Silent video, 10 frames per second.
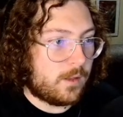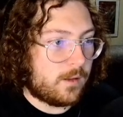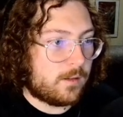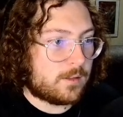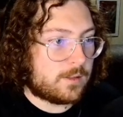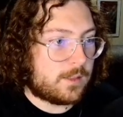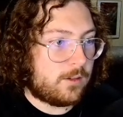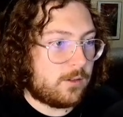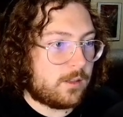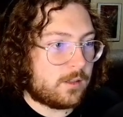
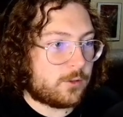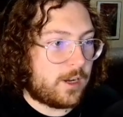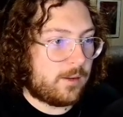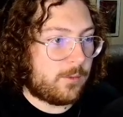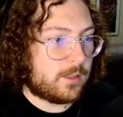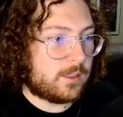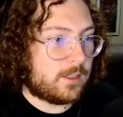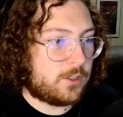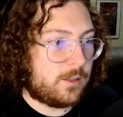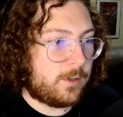Sealed Dragon Ball Z
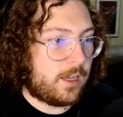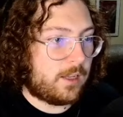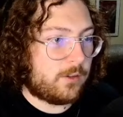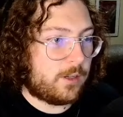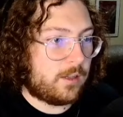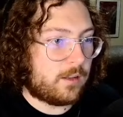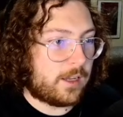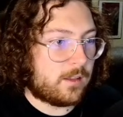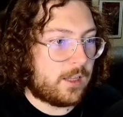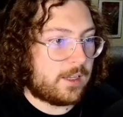GBA doing like
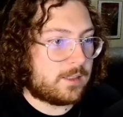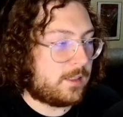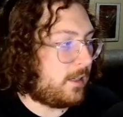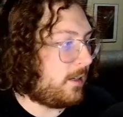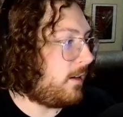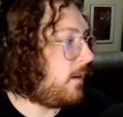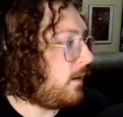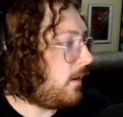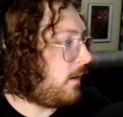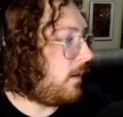Legacy
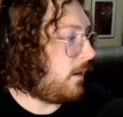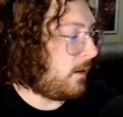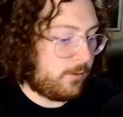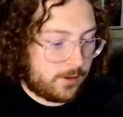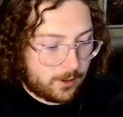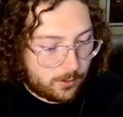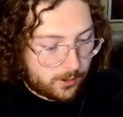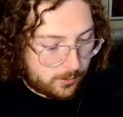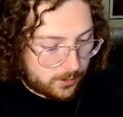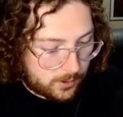of
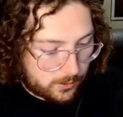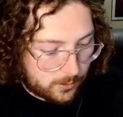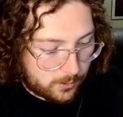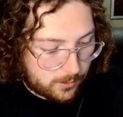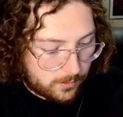Goku 2.